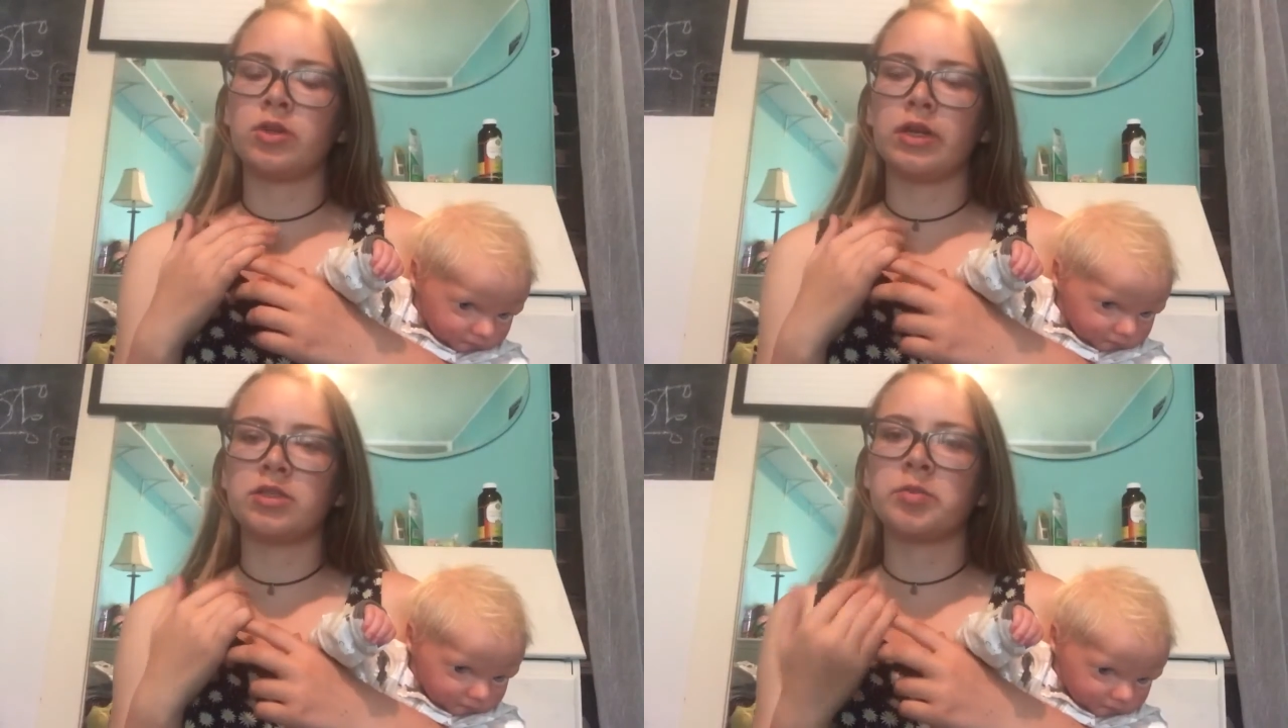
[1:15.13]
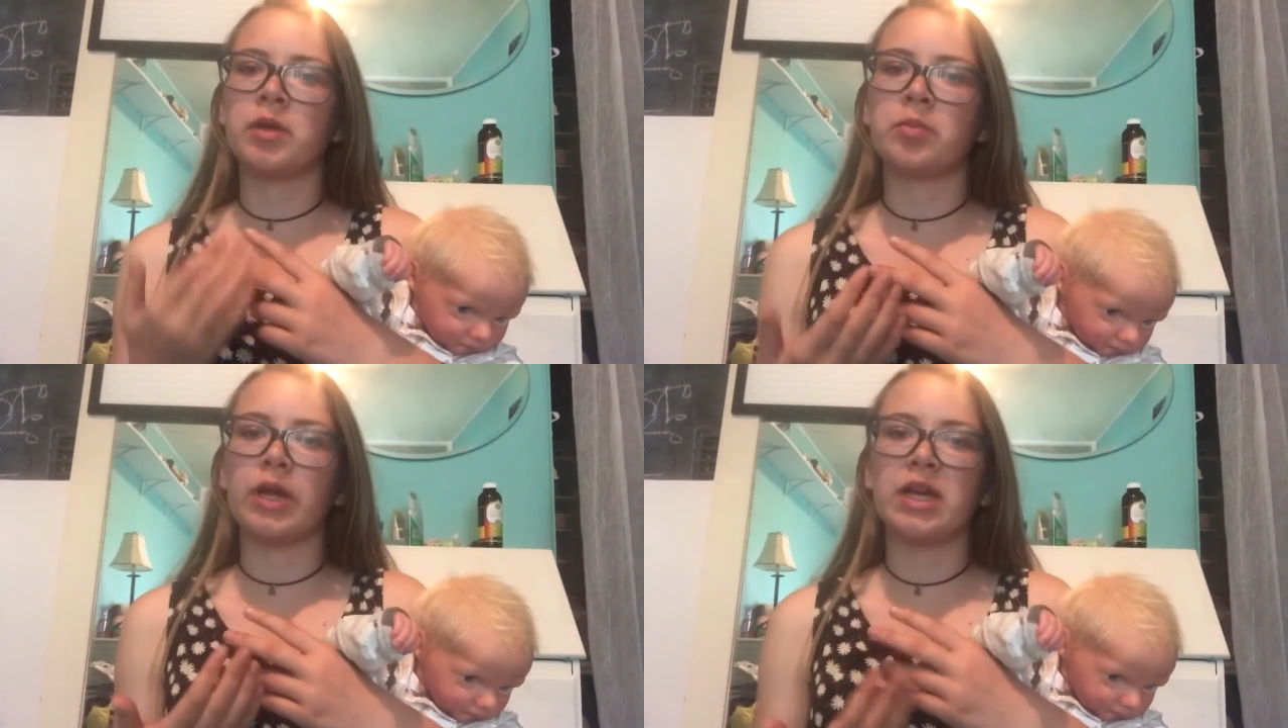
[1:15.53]
during
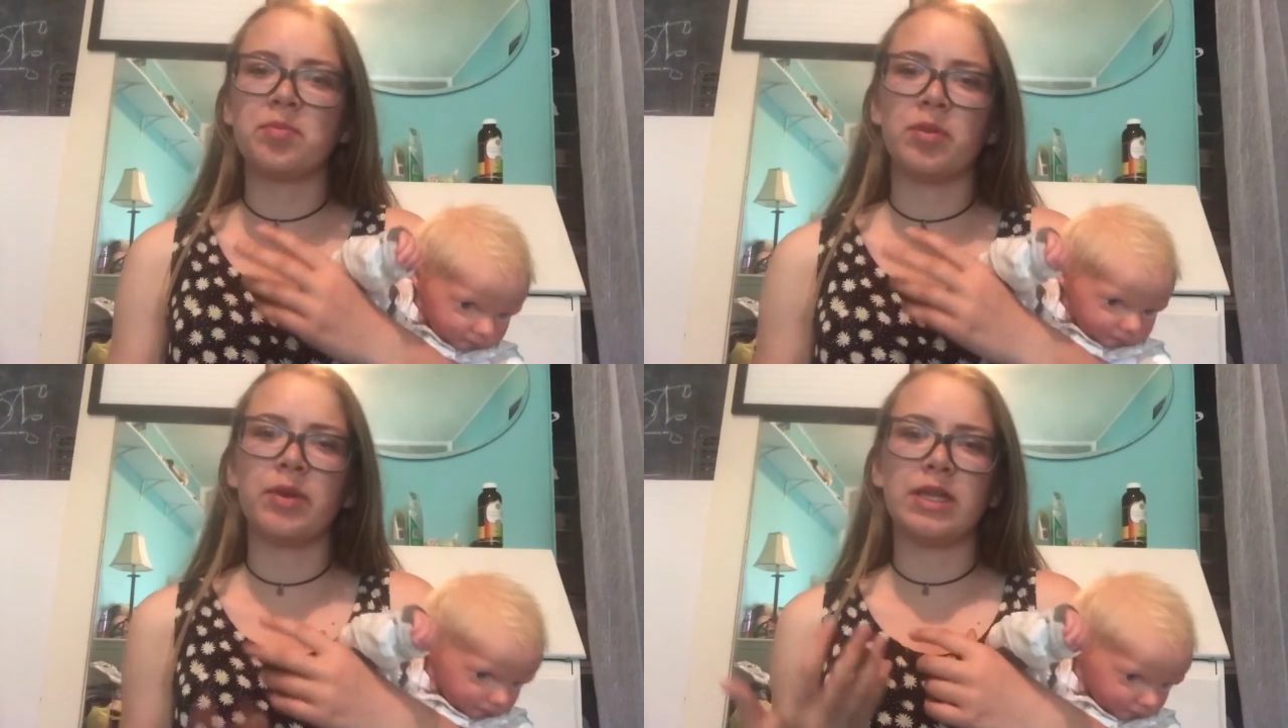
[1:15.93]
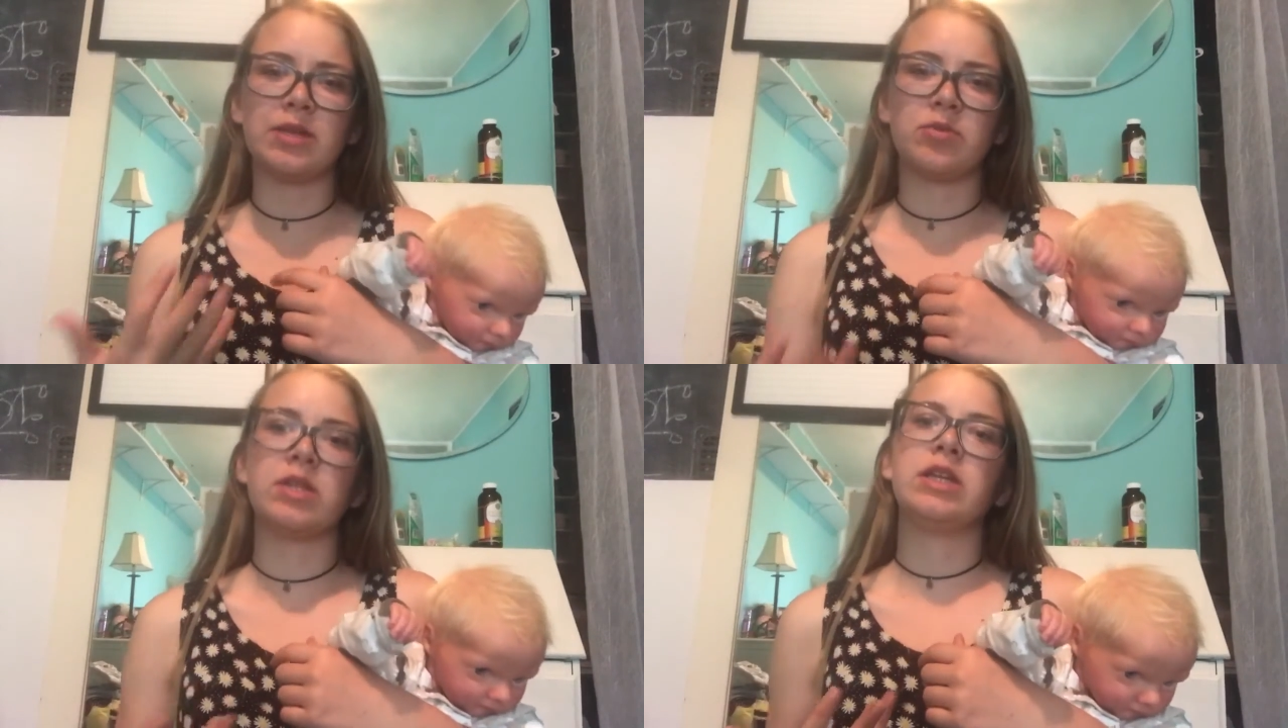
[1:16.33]
spring break, but we
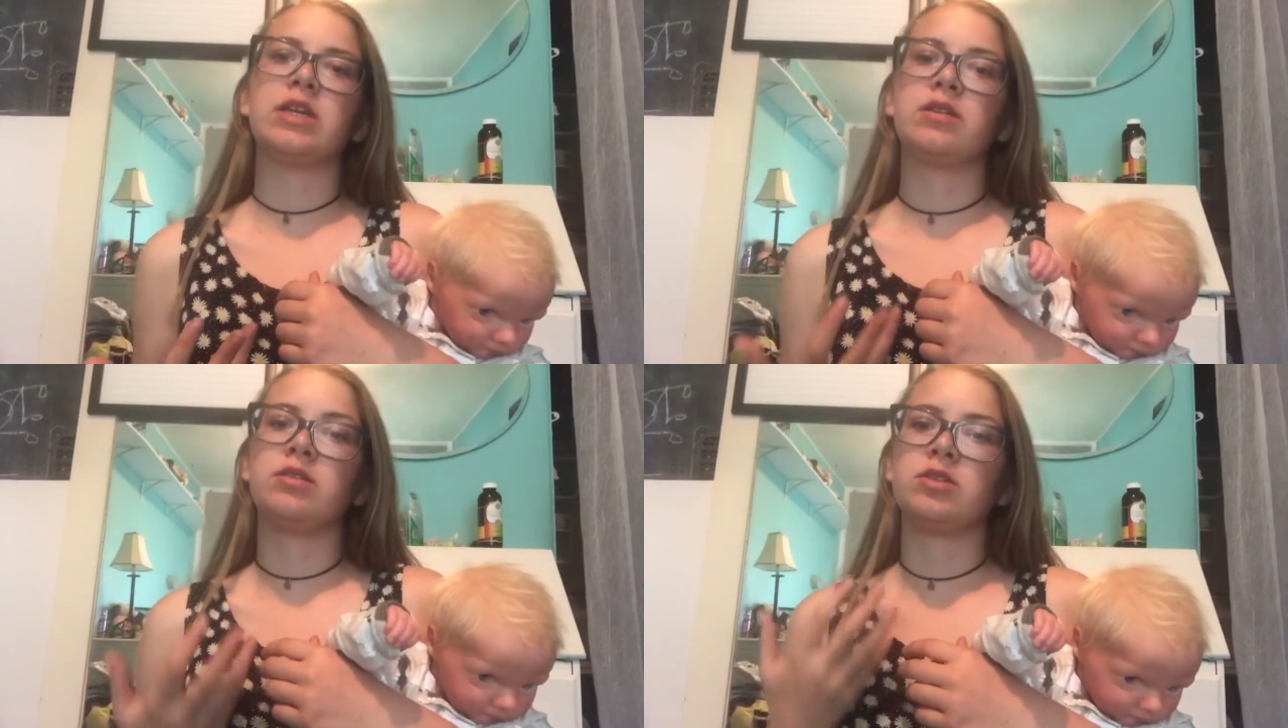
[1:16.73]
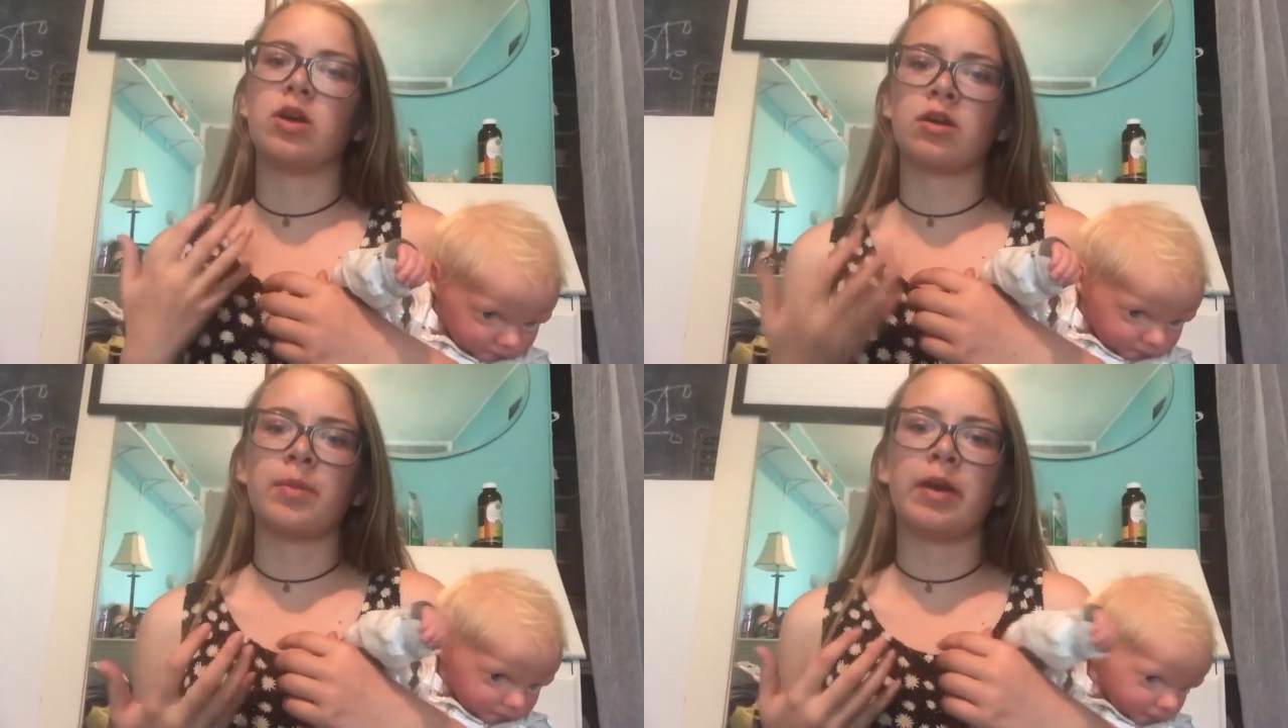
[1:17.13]
didn't really
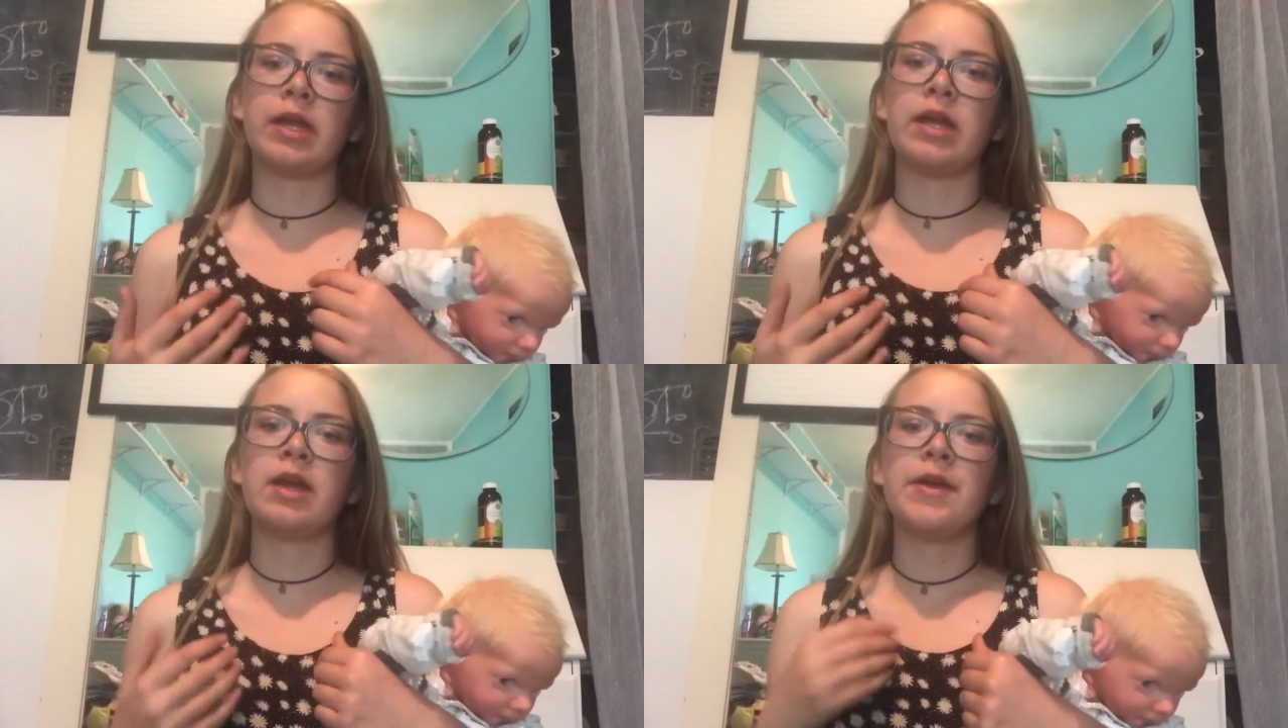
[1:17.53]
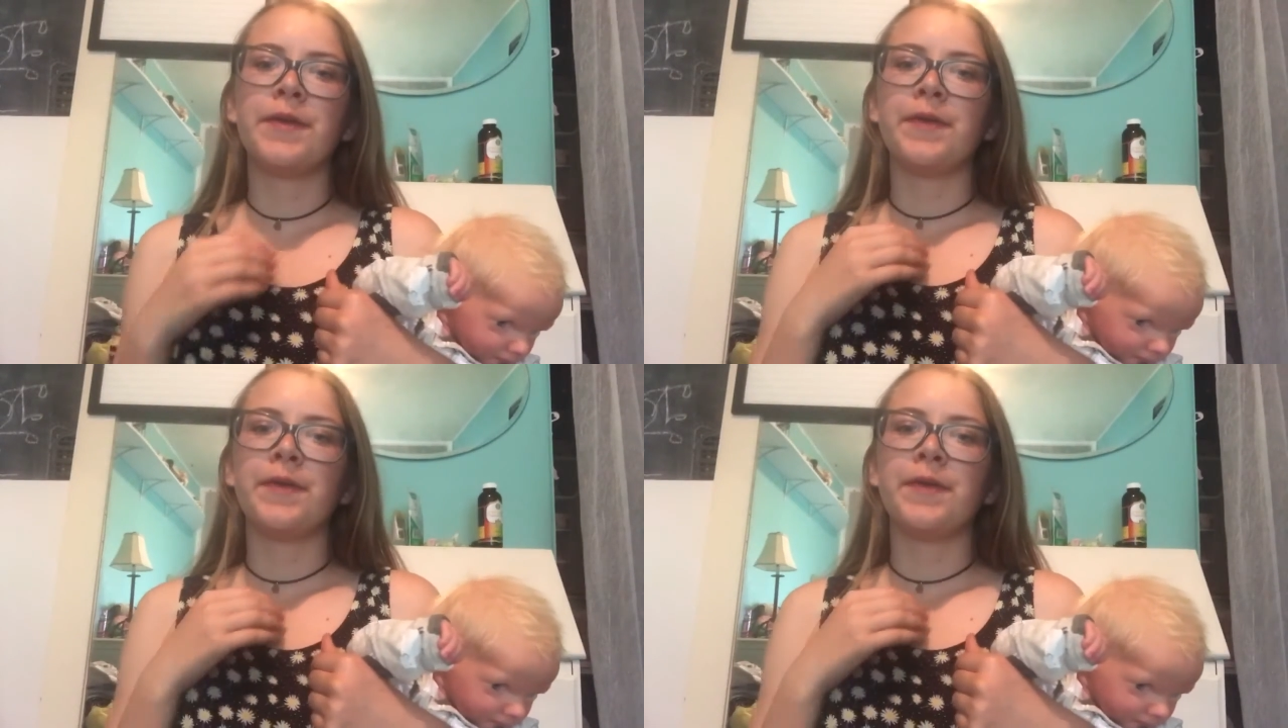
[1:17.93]
talk about it.